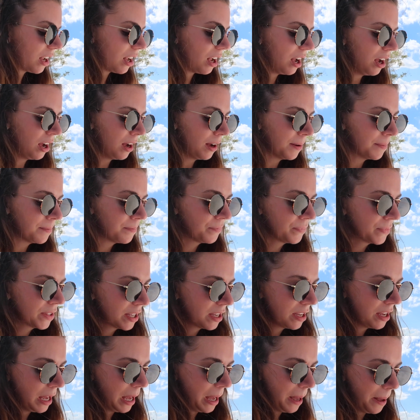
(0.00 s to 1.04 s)
Um,
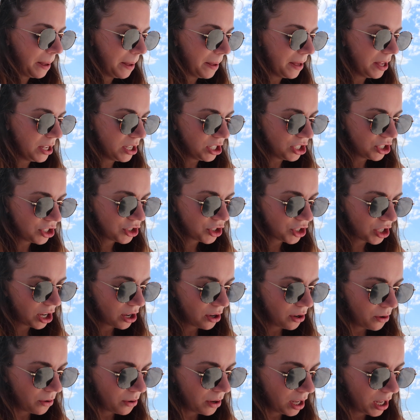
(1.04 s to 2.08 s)

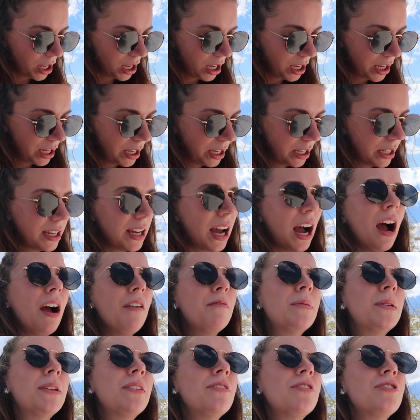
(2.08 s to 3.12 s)
so yeah, I've
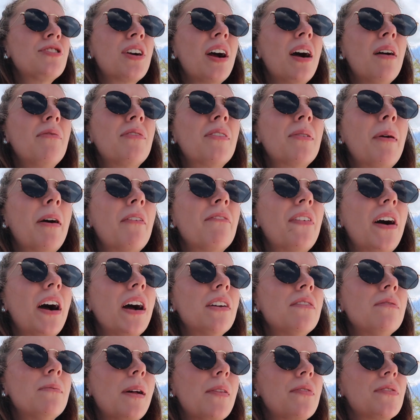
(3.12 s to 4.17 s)
been in the job for about
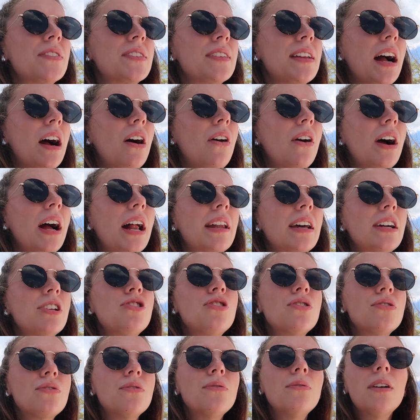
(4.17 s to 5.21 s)
five months now and I
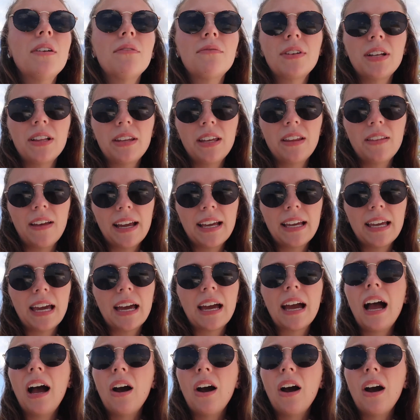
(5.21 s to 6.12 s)
do really like it.